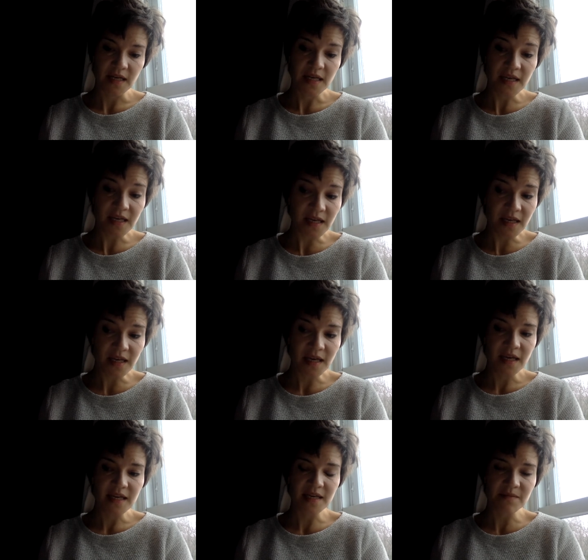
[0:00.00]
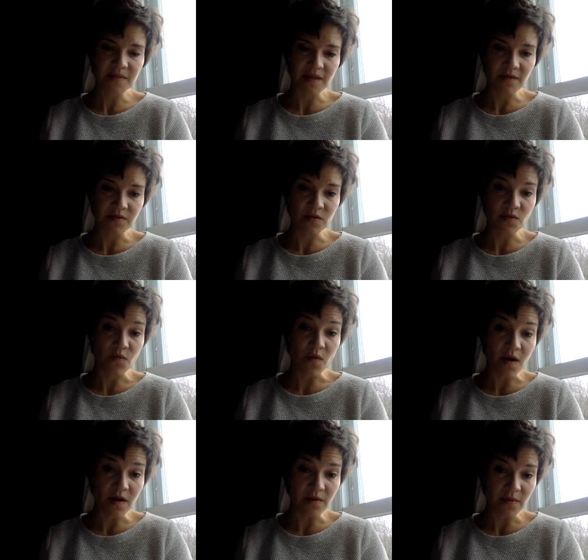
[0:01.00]
He came down to
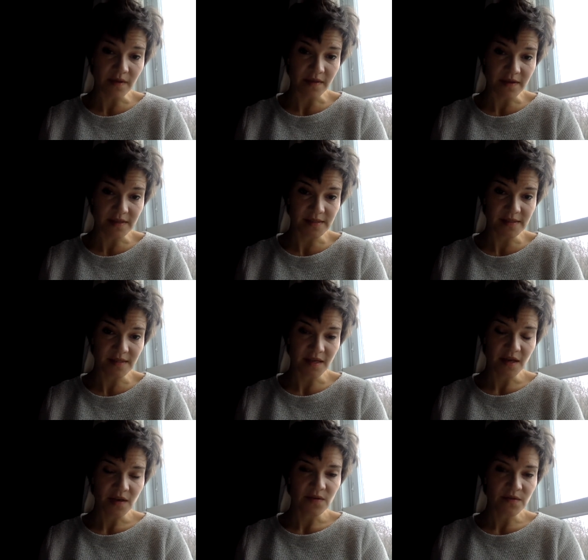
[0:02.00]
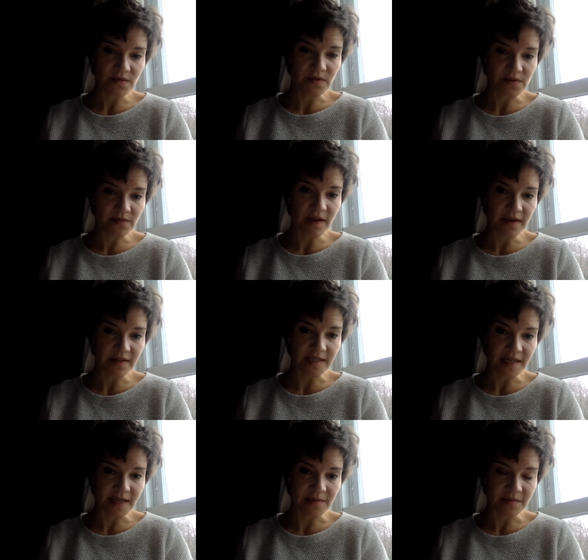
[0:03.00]
walk with us through those valley
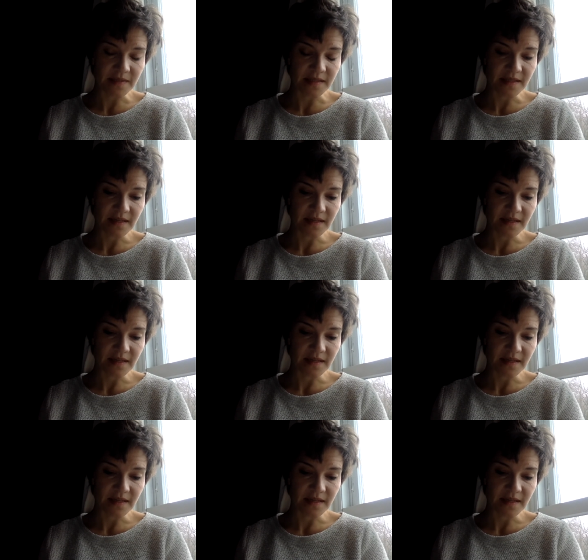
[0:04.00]
times.